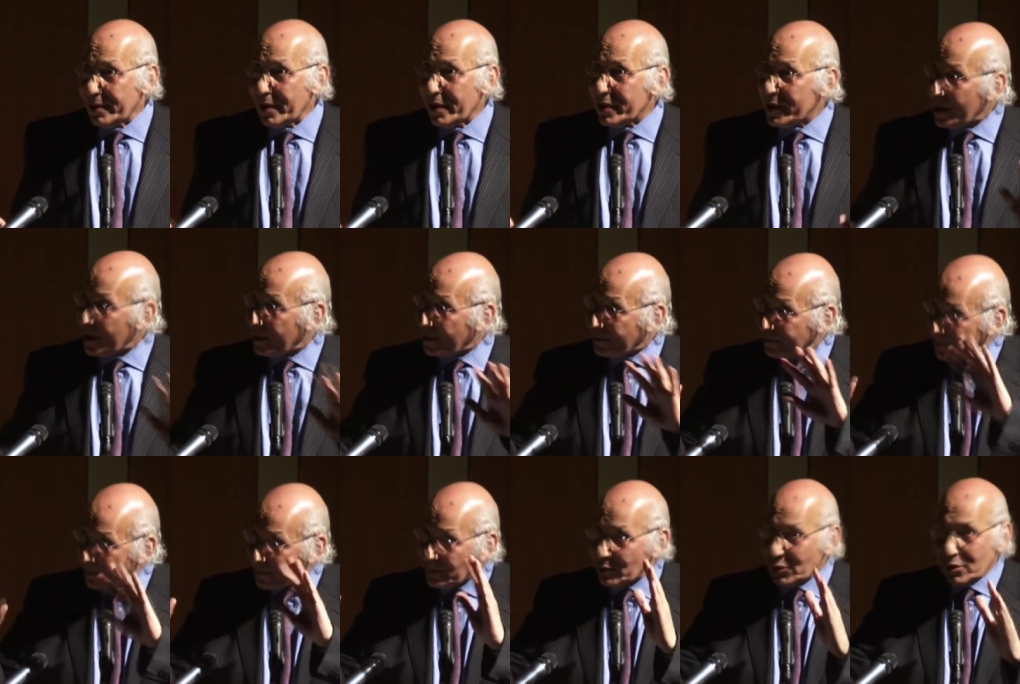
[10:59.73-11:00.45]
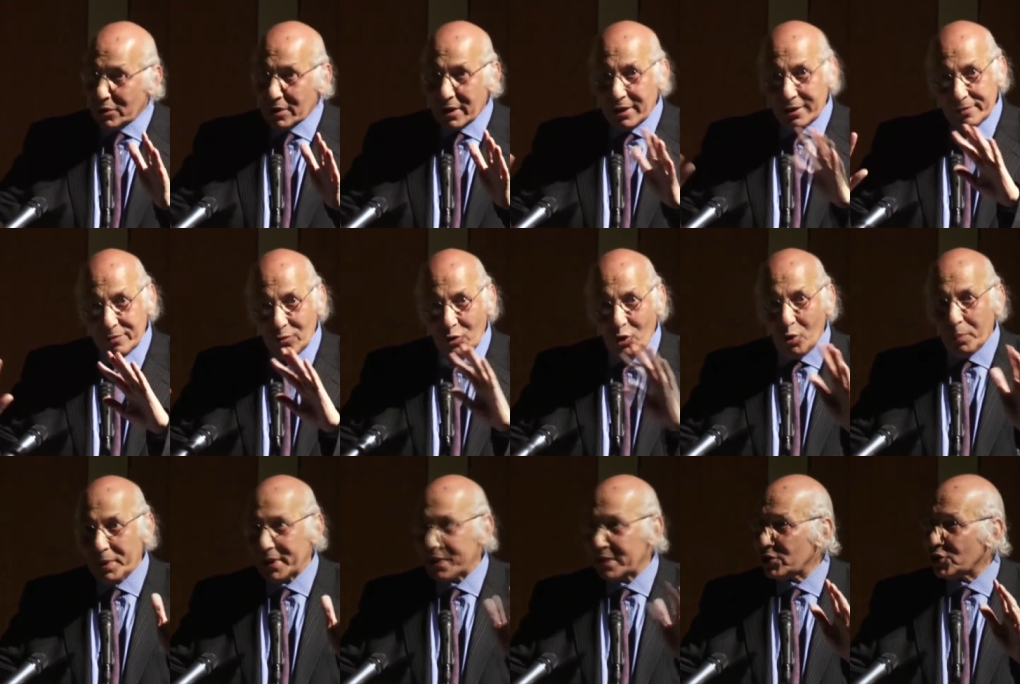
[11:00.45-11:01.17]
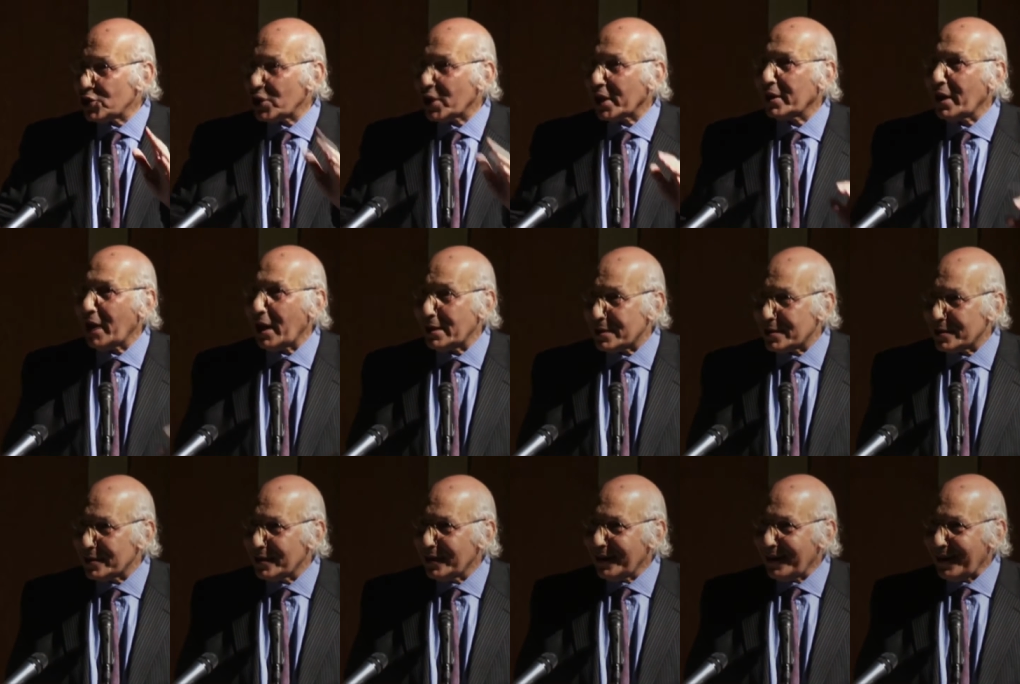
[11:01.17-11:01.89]
They are open and shut
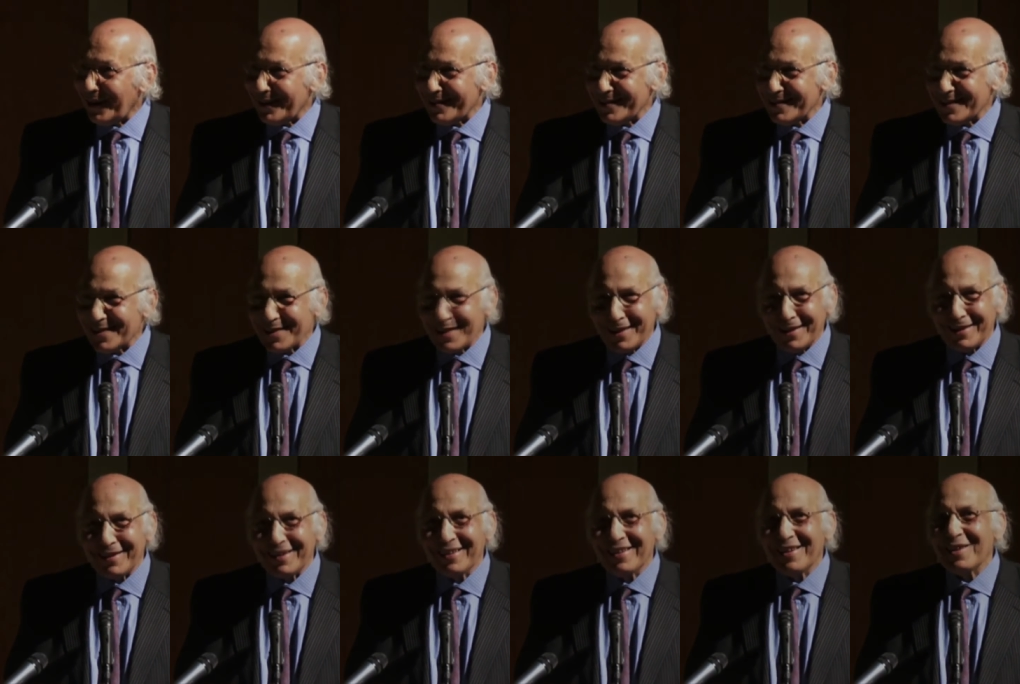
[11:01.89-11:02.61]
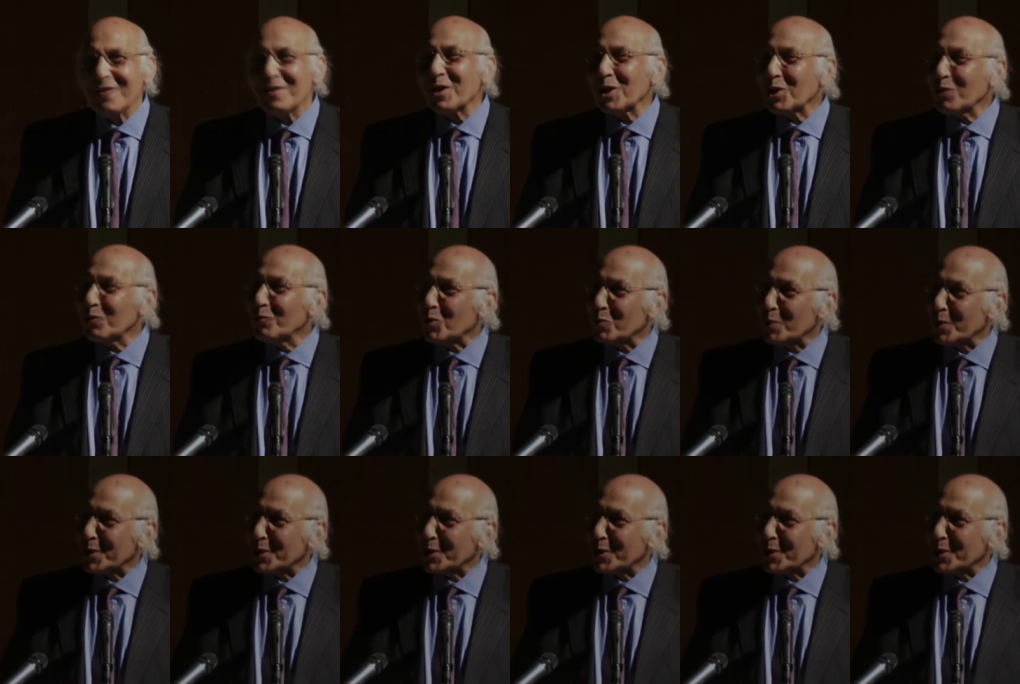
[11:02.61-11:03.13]
case, as they say. Thank you very